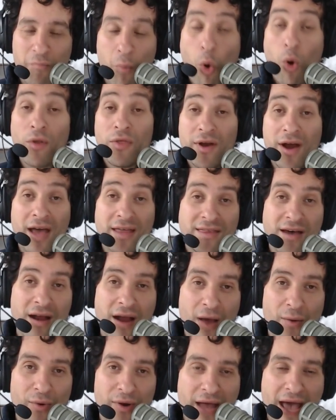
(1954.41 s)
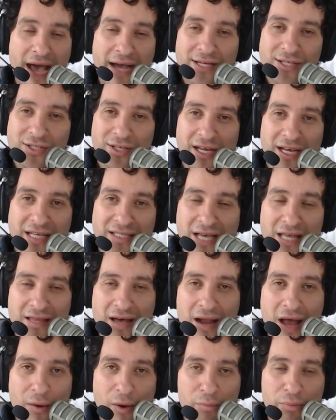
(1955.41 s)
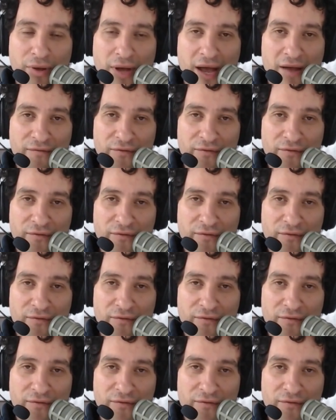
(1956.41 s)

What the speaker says: more than I thought I would actually, because I thought I would play